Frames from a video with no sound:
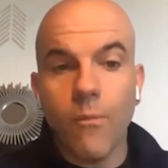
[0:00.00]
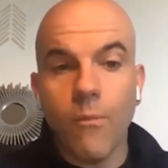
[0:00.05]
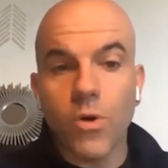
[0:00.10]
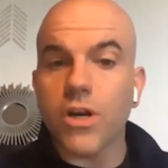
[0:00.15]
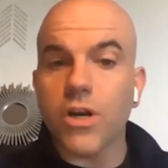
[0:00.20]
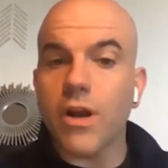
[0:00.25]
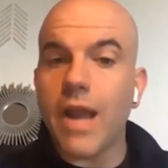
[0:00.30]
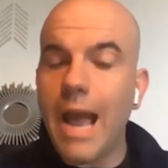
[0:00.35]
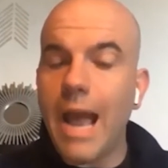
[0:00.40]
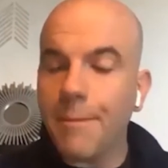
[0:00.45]

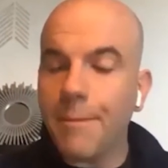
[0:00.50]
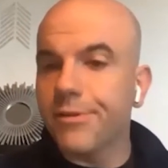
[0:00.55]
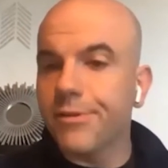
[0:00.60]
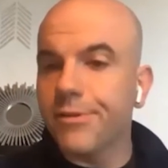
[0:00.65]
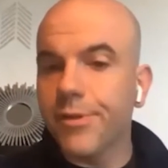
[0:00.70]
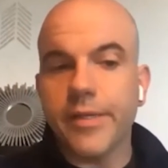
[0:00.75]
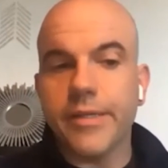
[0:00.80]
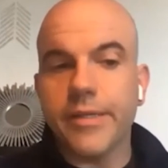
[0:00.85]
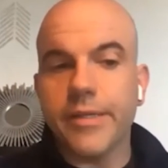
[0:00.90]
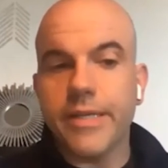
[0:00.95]
which are
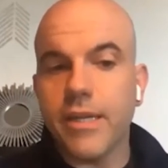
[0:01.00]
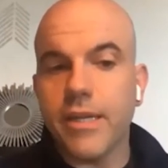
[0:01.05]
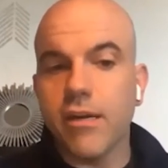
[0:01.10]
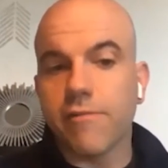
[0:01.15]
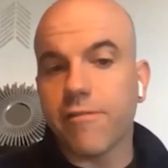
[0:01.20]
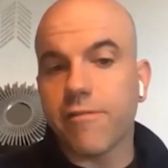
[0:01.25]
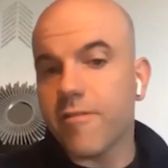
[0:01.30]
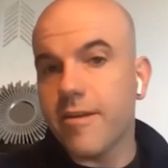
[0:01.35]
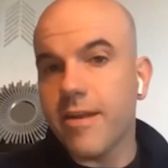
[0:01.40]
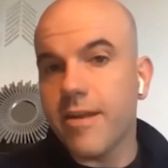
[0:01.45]
absolutely
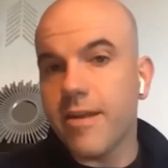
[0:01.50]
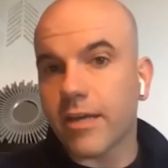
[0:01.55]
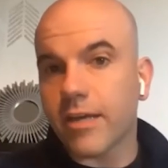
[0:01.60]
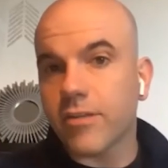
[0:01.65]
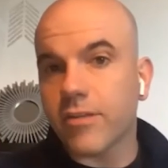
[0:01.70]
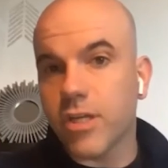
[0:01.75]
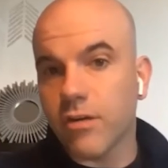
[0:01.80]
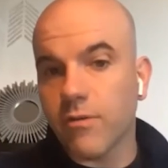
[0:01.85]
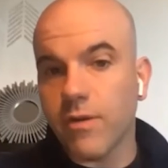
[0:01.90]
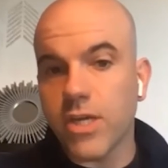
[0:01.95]
needed for the
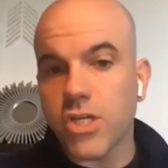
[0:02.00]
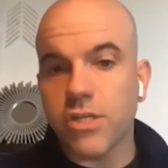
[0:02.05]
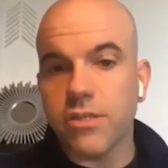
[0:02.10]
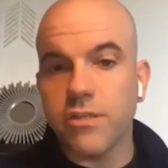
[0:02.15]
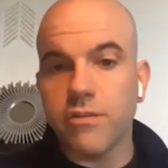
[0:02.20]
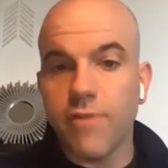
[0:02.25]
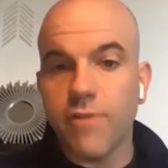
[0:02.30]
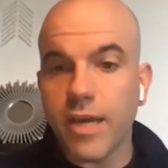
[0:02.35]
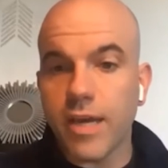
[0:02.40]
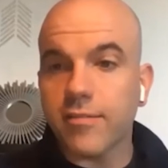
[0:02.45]
next
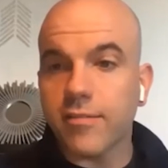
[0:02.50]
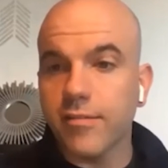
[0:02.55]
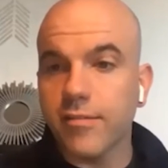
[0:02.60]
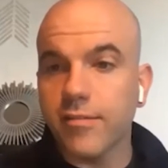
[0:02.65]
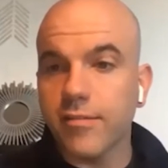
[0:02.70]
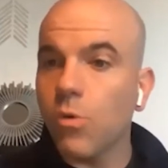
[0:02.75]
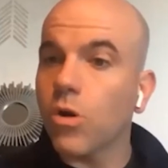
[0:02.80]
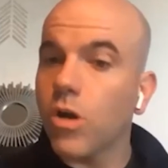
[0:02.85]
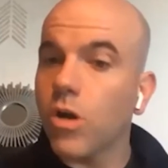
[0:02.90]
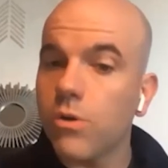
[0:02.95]
generation
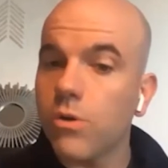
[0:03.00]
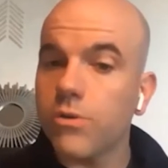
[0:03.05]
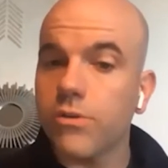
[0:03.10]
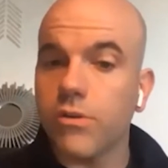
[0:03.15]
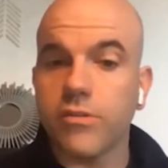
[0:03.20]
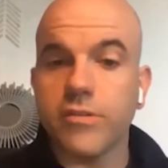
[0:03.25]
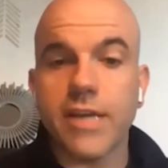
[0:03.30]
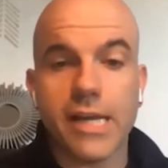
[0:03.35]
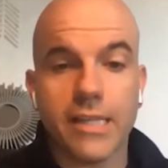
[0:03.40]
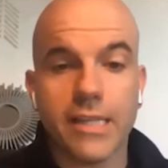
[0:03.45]
devices that will go in
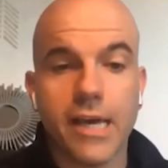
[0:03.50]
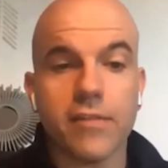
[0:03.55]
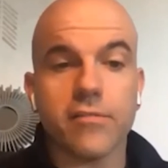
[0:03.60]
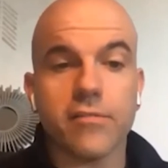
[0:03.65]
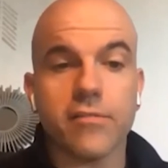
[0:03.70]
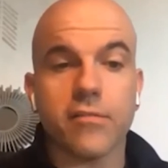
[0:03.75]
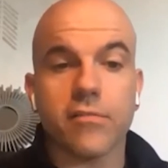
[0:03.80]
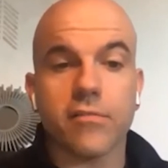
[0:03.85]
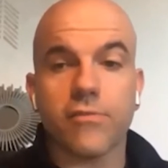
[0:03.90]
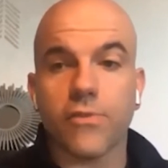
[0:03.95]
those
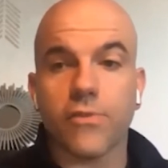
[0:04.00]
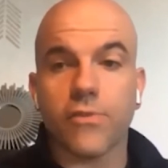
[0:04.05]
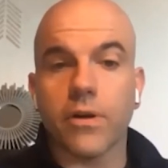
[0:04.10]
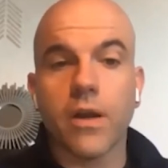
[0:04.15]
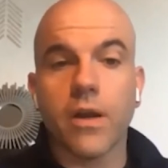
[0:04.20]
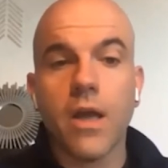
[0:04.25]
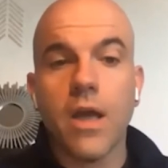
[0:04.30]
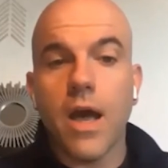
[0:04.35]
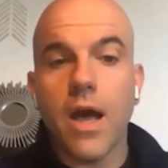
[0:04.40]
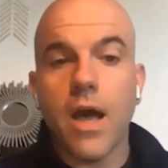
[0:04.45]
dialyzers
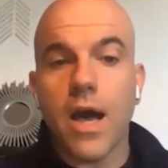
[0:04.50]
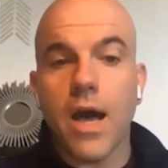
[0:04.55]
for